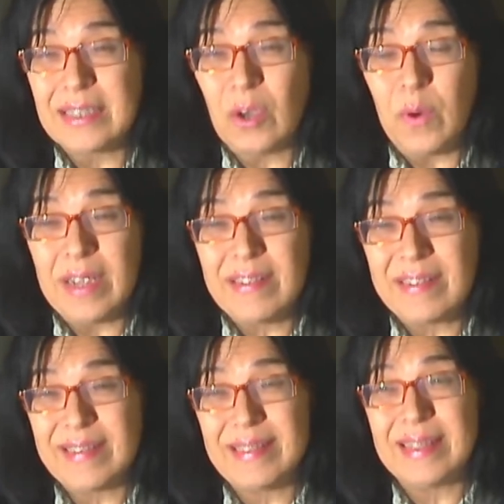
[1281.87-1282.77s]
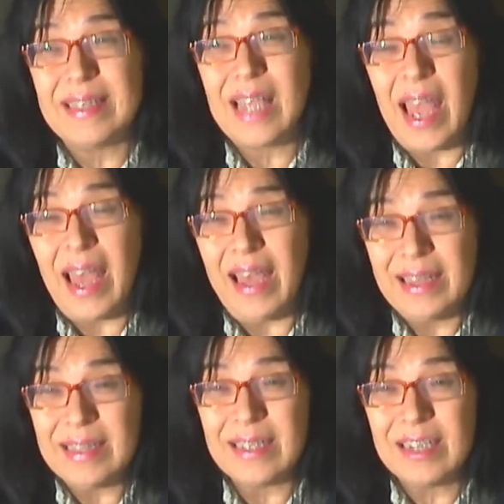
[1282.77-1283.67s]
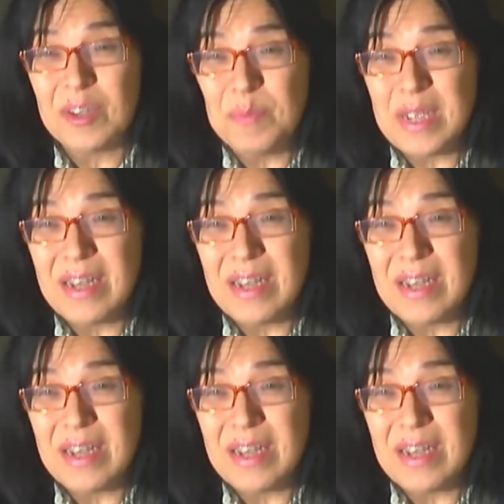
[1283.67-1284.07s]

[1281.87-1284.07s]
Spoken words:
it's, yeah, it can be